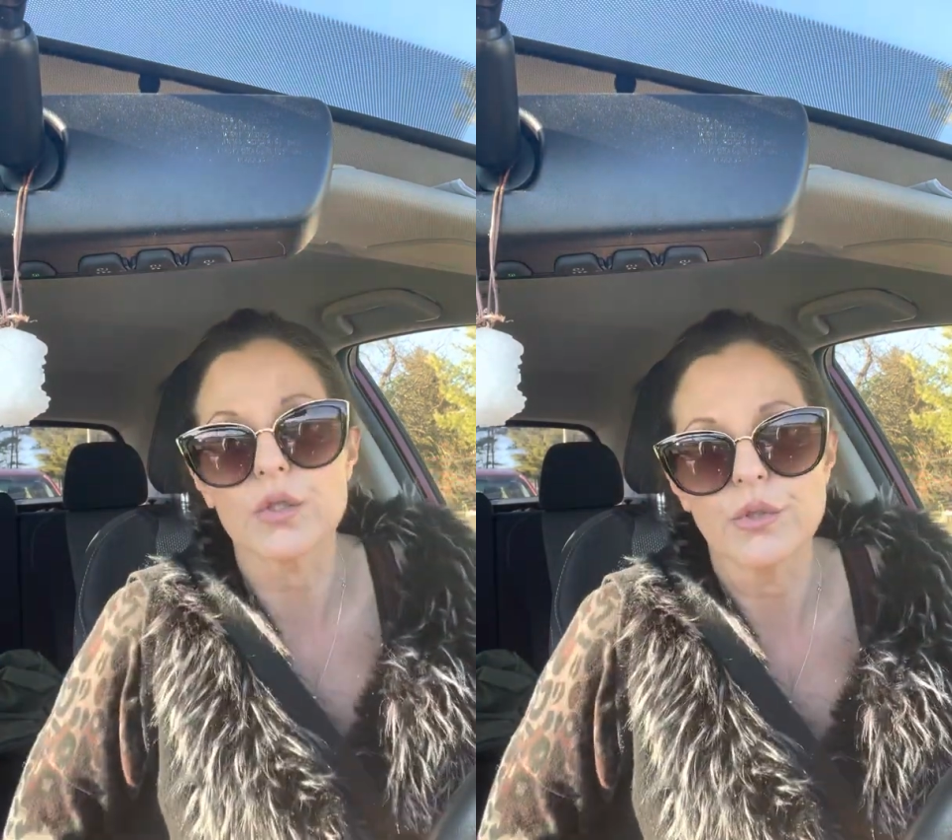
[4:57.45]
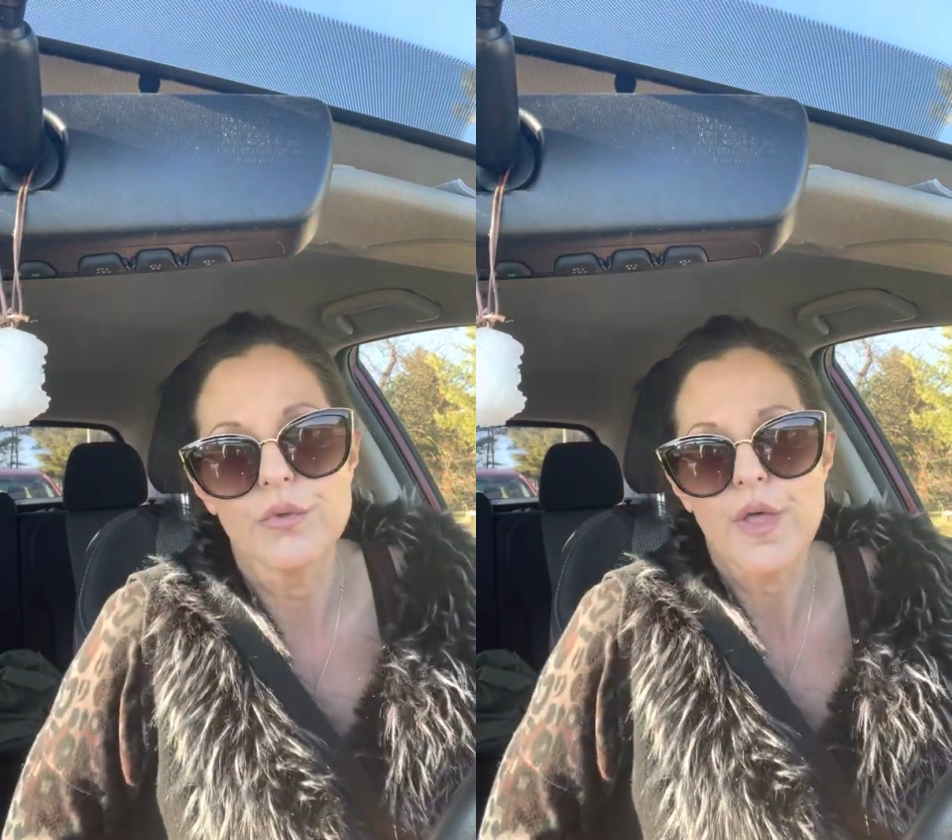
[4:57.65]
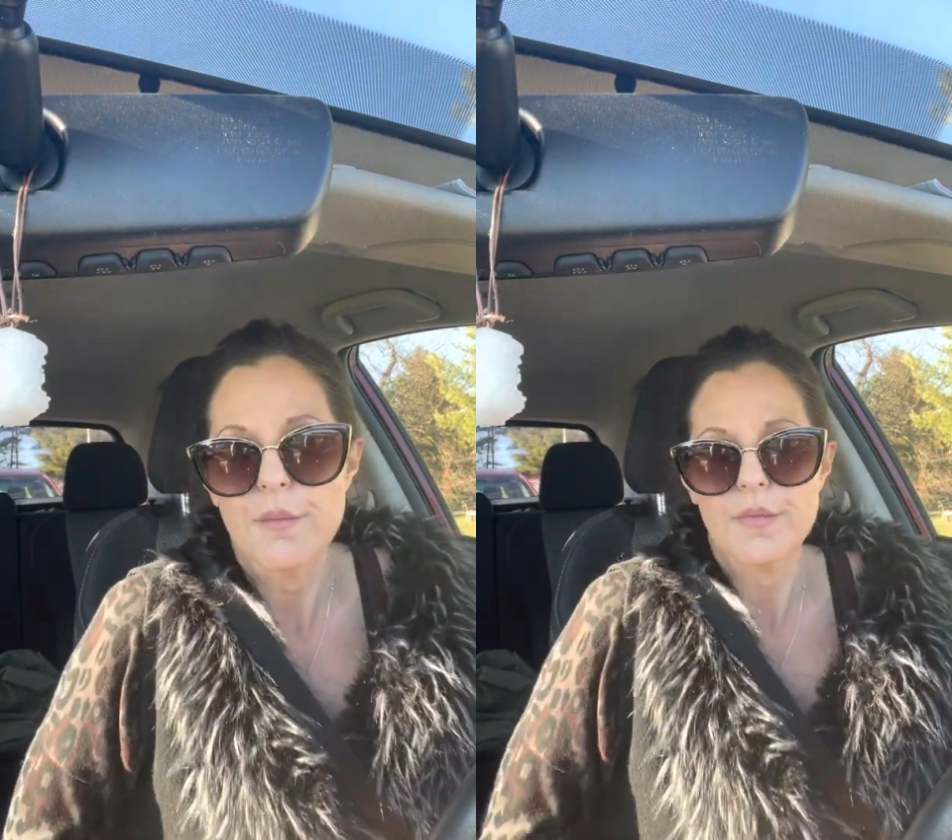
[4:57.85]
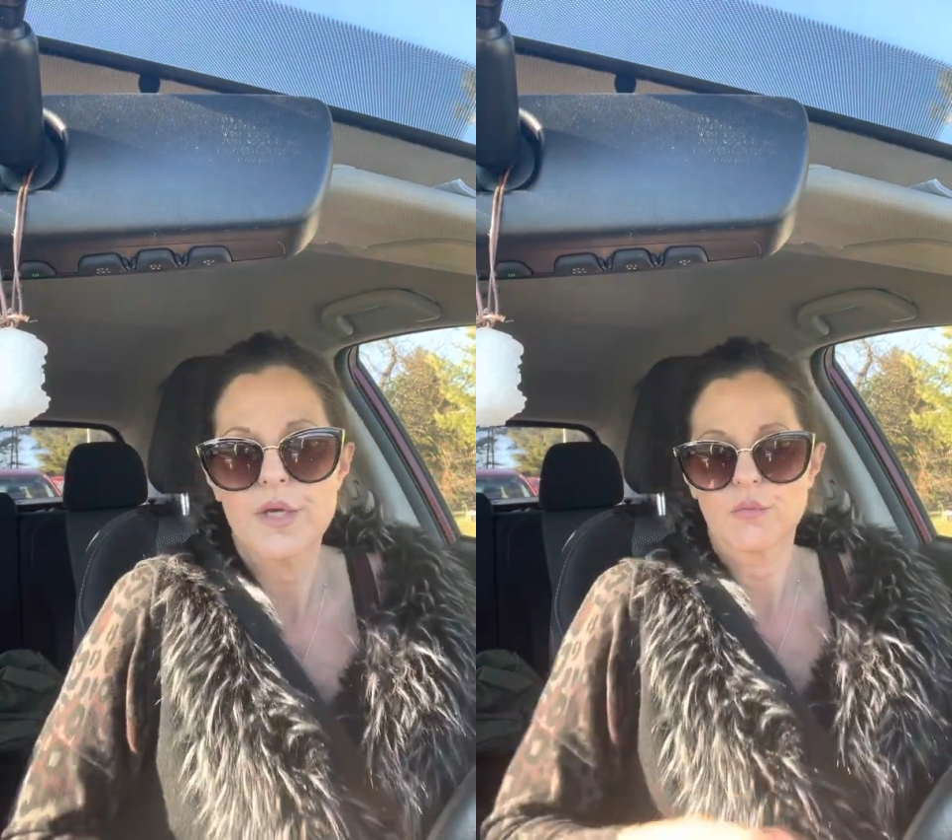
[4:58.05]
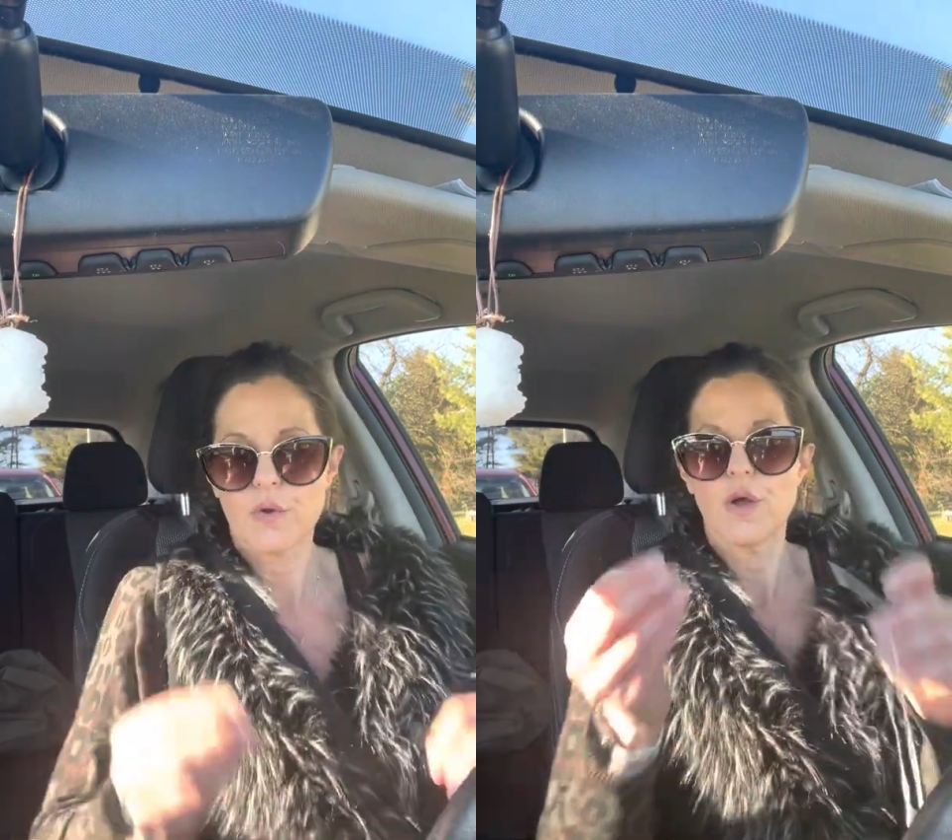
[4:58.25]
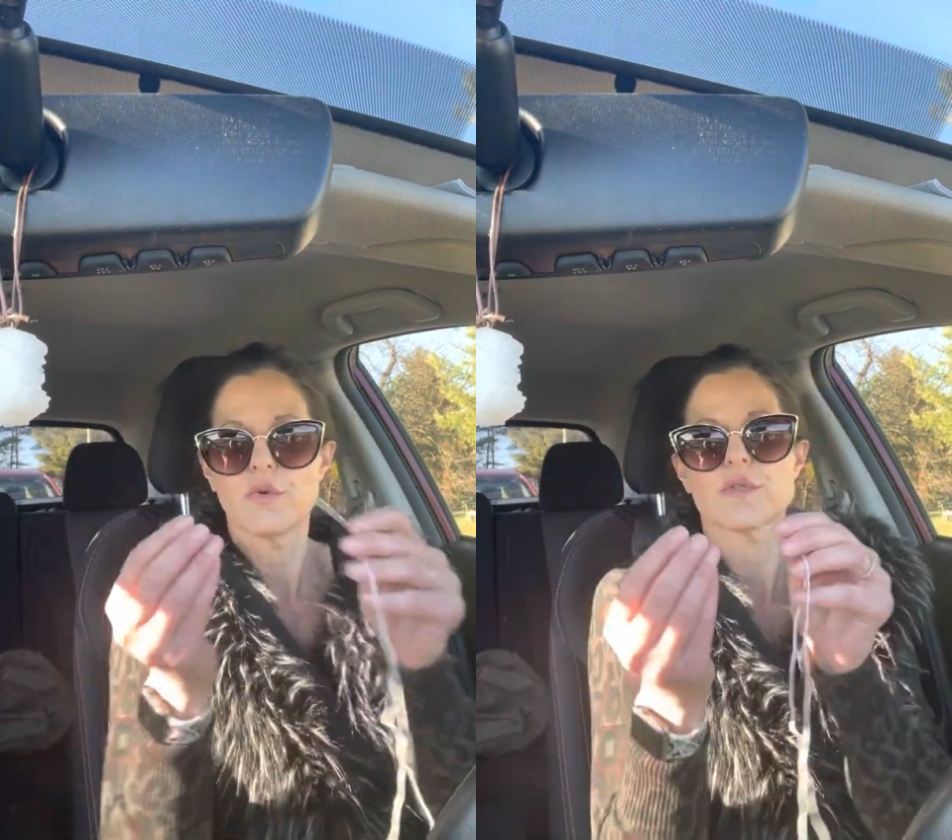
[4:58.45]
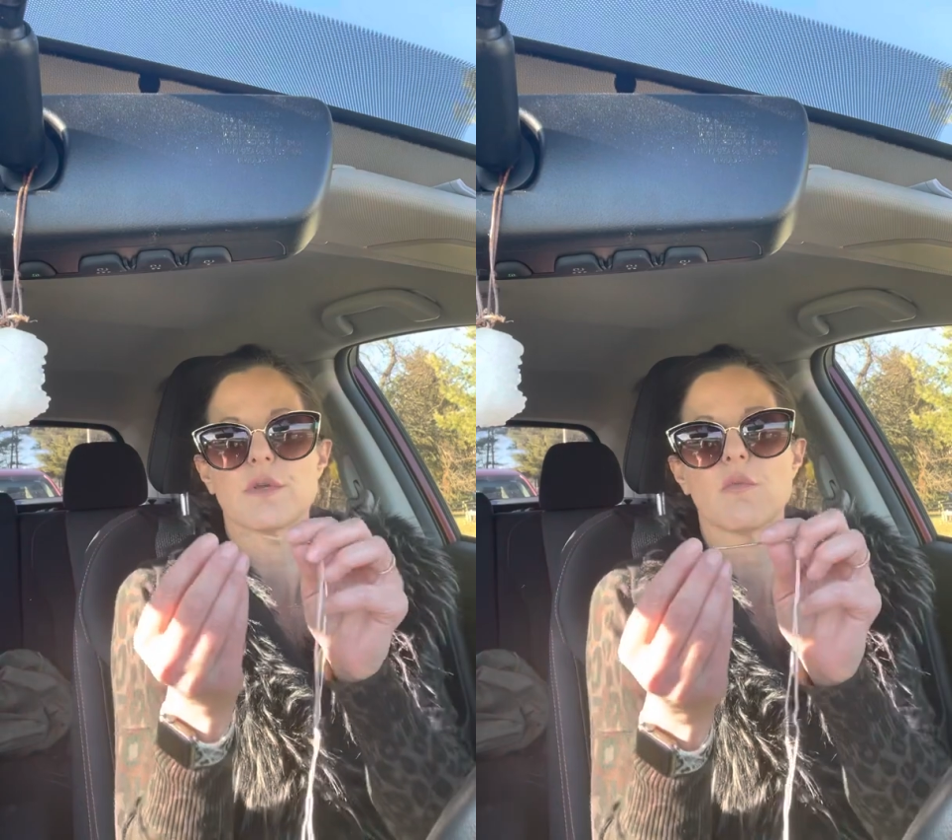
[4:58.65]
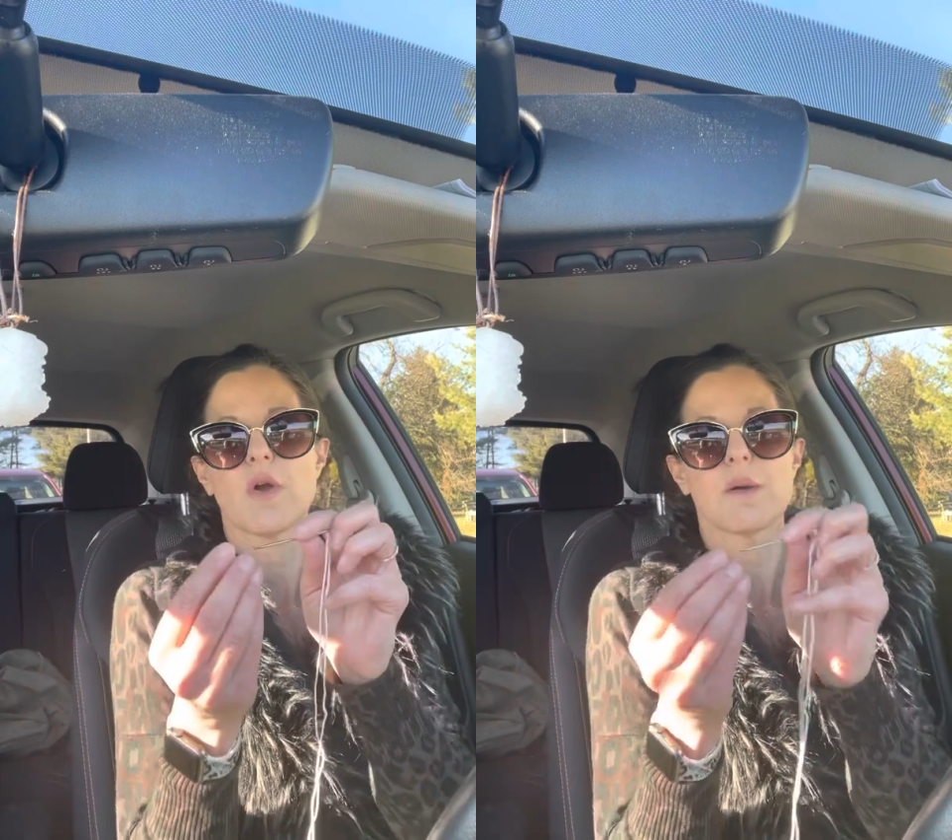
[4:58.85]
glue them in a row
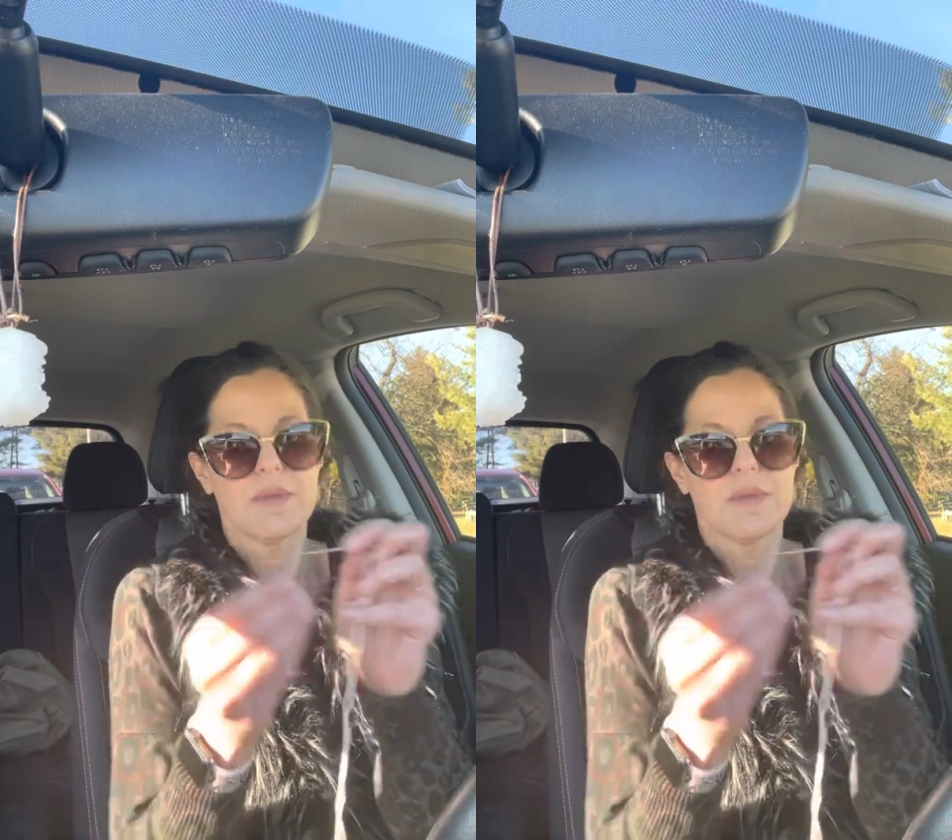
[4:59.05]
somewhere.